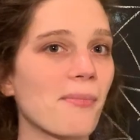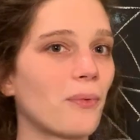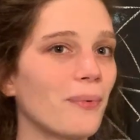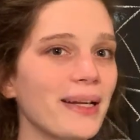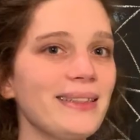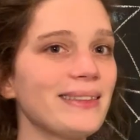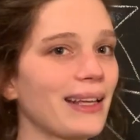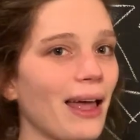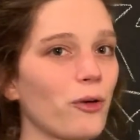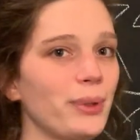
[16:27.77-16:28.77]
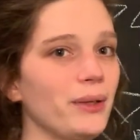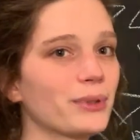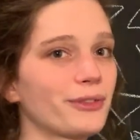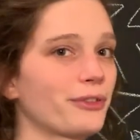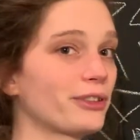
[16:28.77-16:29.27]
When this LP
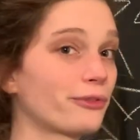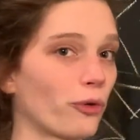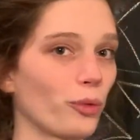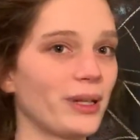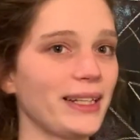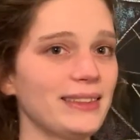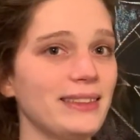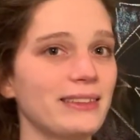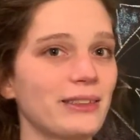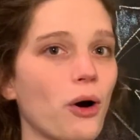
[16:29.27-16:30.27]
was first formulated,